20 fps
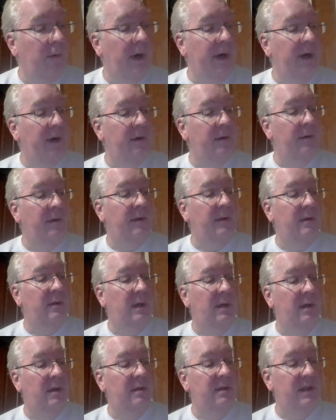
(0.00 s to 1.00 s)
right under the
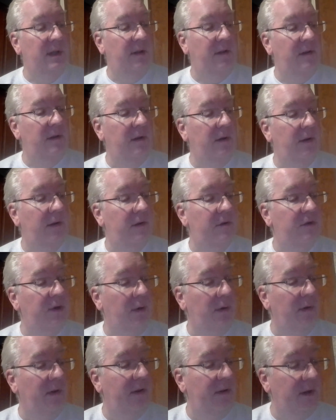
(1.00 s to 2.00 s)
distance
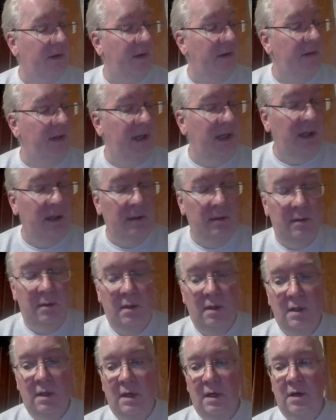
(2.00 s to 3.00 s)
shows 16.
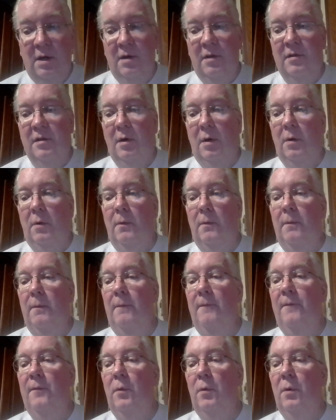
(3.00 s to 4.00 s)

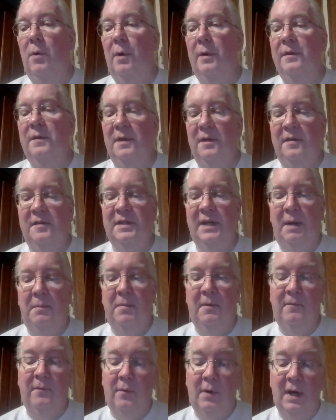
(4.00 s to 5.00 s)
So for this
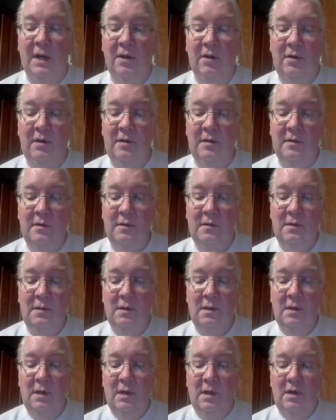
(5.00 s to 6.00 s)
type of race,
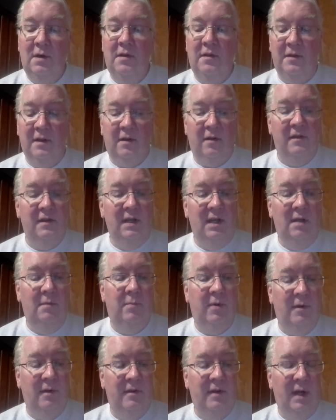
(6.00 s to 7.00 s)

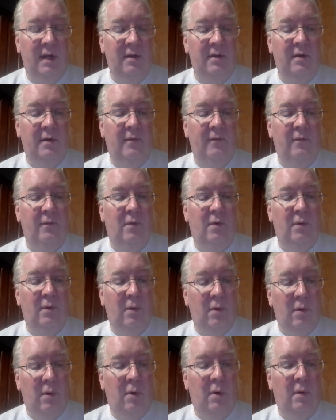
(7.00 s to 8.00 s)
16% of
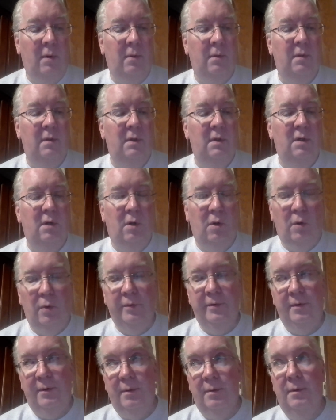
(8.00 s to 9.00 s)
all
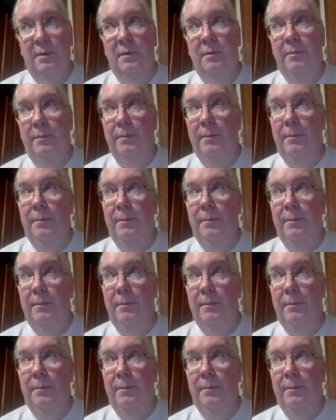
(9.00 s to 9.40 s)
older